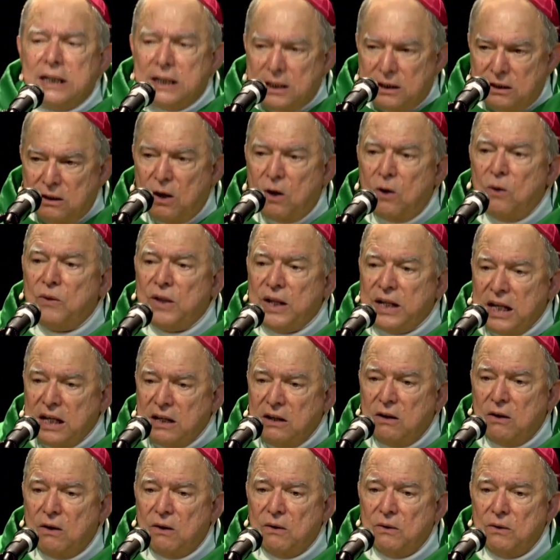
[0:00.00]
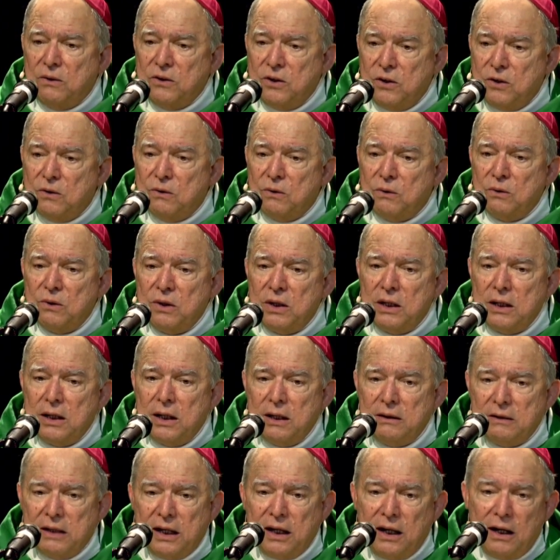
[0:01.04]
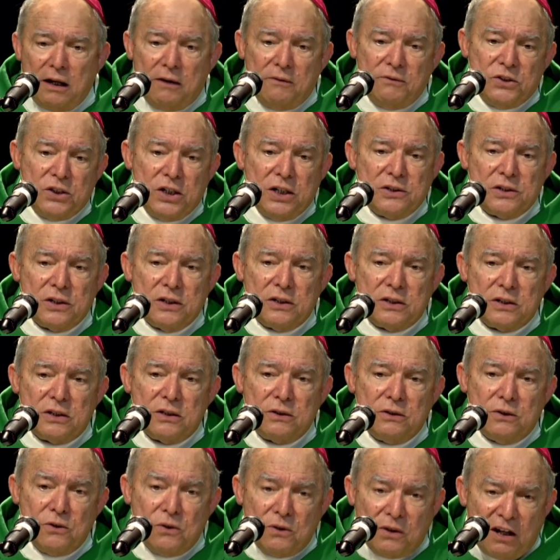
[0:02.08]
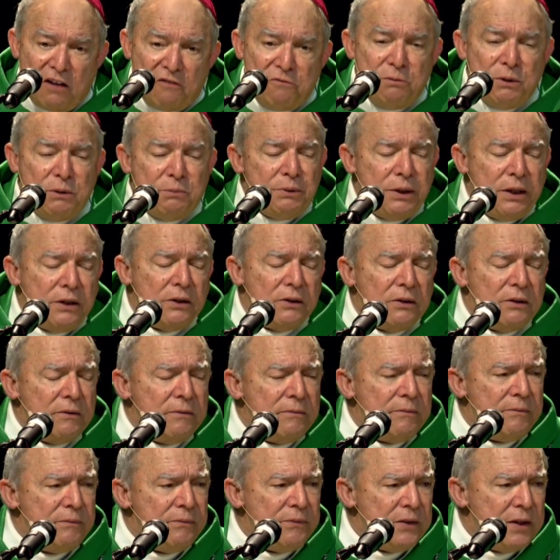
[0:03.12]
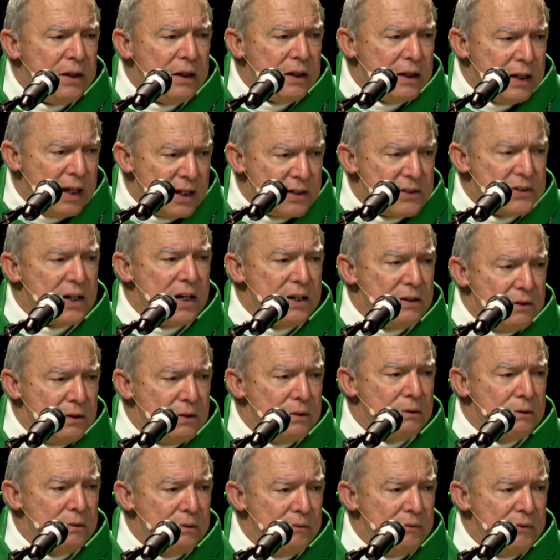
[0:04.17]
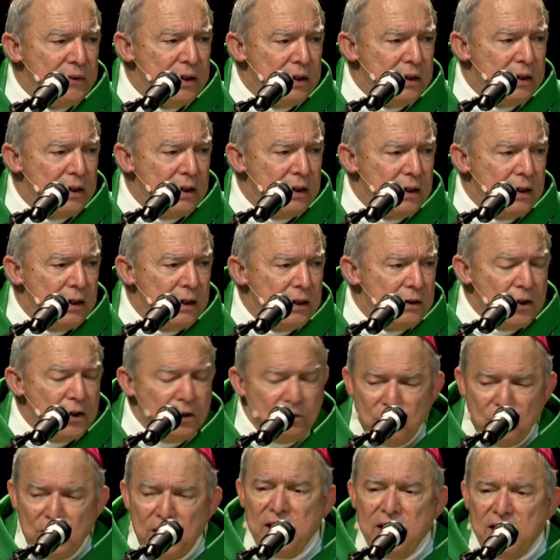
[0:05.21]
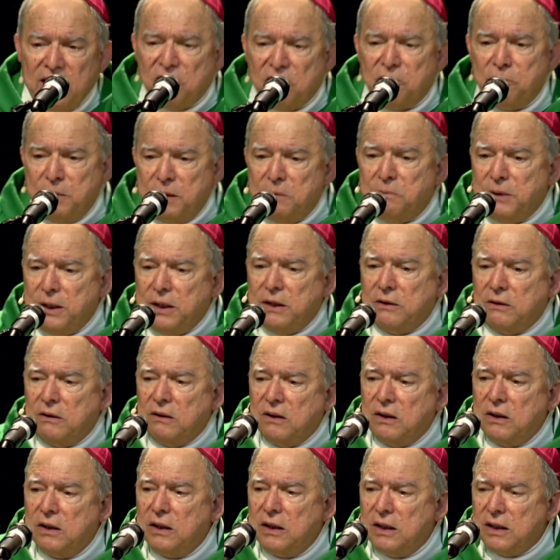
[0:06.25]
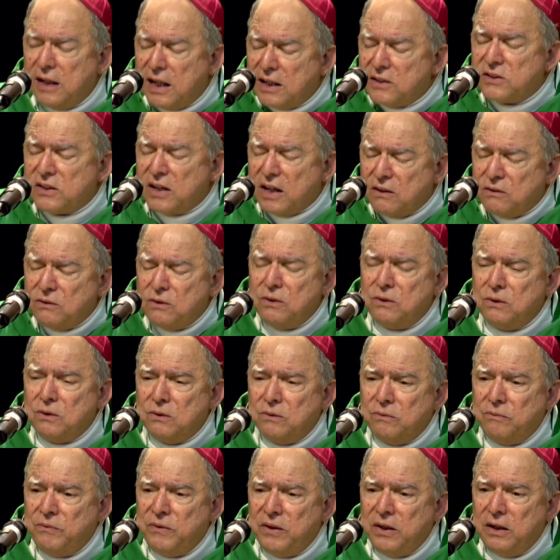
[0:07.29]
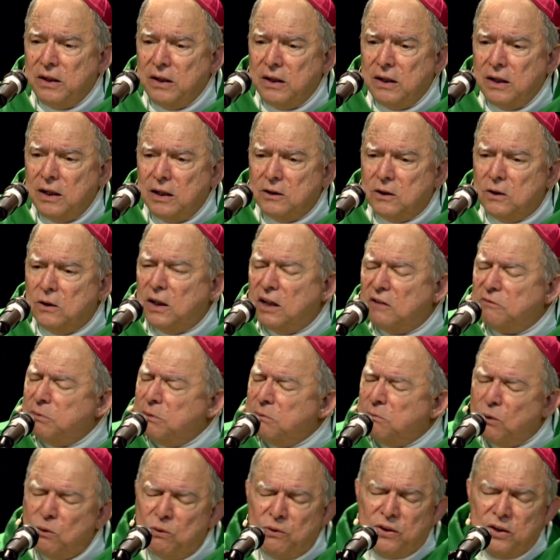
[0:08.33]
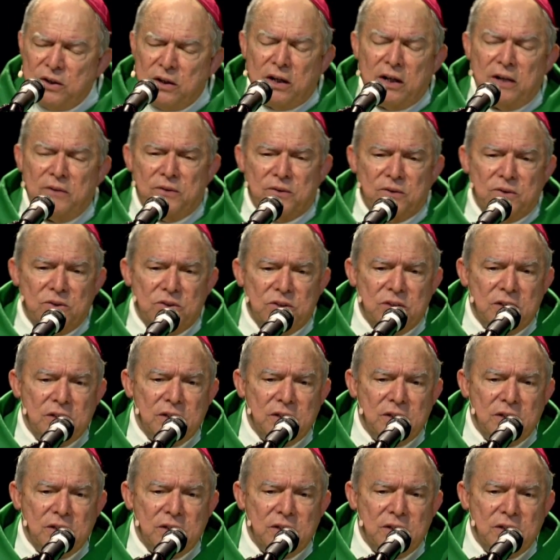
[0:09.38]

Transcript: know that he know, knew that he loved Jesus. Do you love me, Peter? Yes, I do. Do you really love me, Peter? Yes, I do. Do you love me more than others?